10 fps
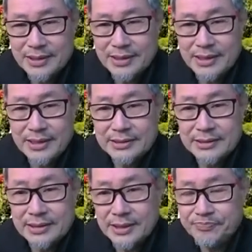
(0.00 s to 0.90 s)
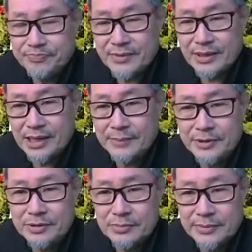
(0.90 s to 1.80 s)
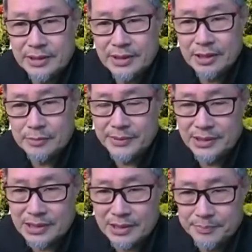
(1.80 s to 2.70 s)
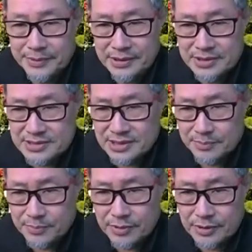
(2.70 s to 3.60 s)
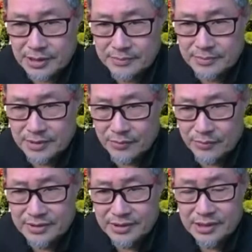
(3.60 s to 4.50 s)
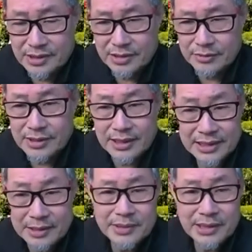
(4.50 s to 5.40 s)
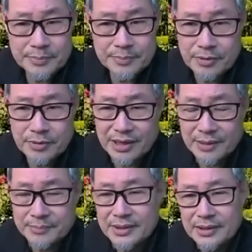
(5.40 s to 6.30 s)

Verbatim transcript: And um, I happened to be helping a company in Singapore at time uh, with an online MBA program.